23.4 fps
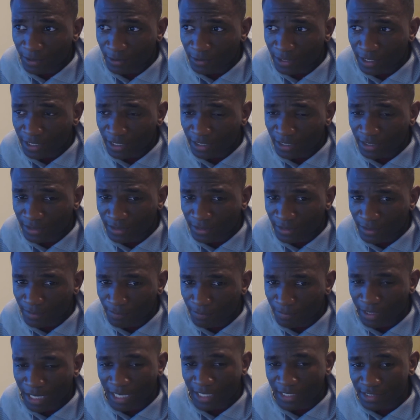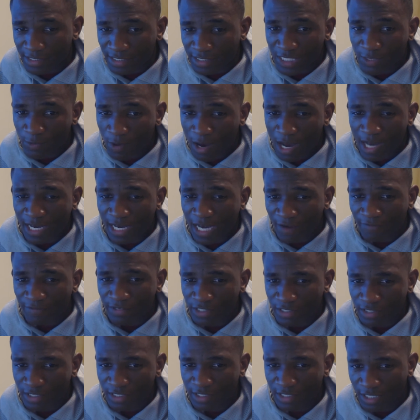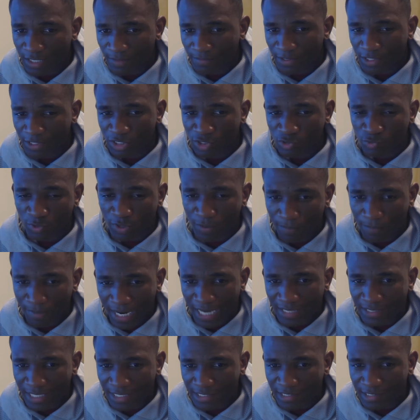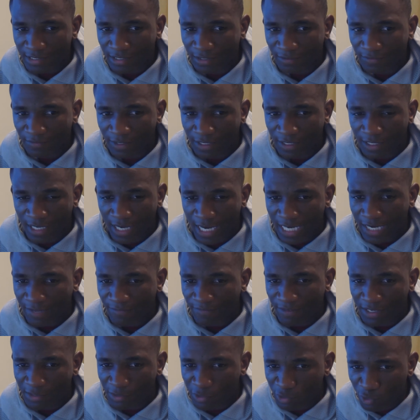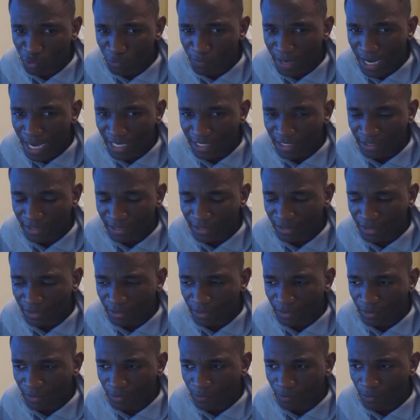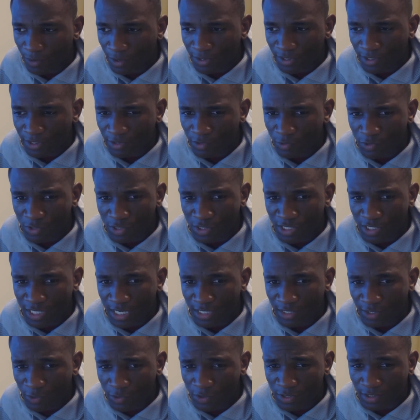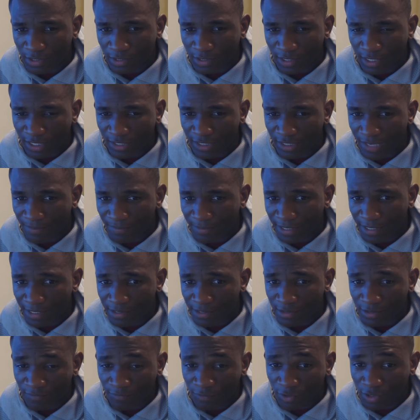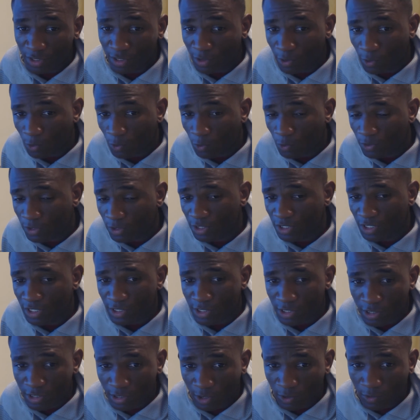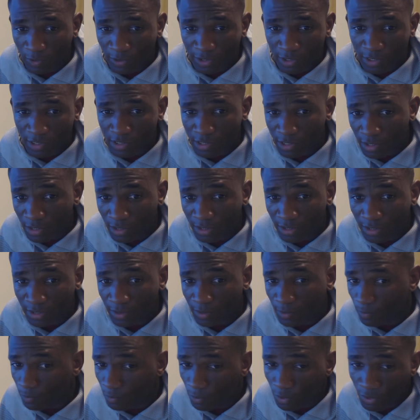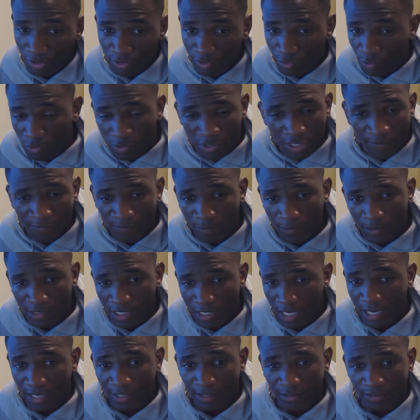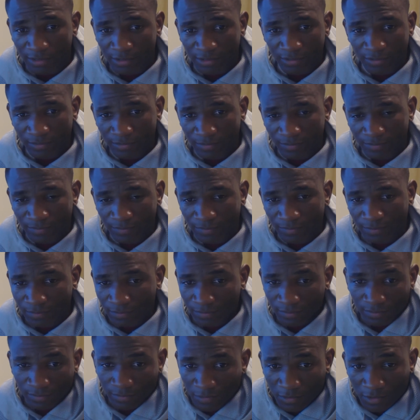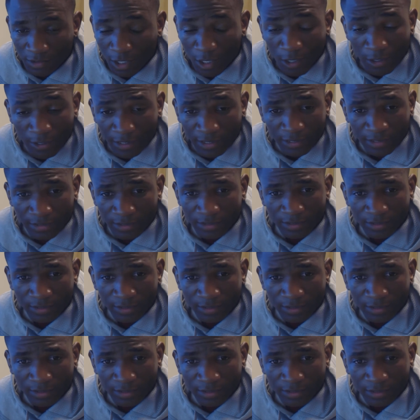Okay. But I can see why, obviously, the commissions want to ban that stuff. And if they do ban it, well, then you just can't use it. And that means if you get old and you get slow and you suck, well, then you just have to retire. Sorry.